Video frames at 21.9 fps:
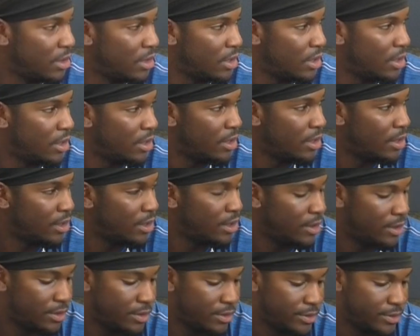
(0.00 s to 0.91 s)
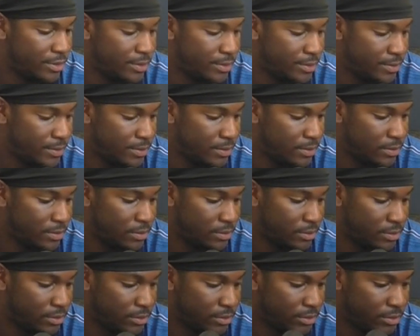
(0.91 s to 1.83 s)

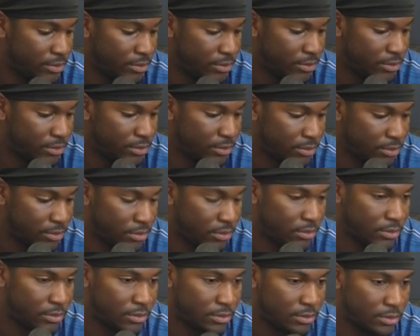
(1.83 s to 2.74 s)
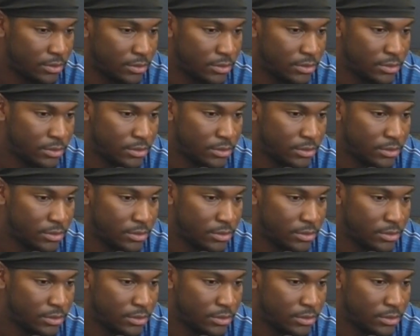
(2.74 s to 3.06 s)
The person shown says nothing.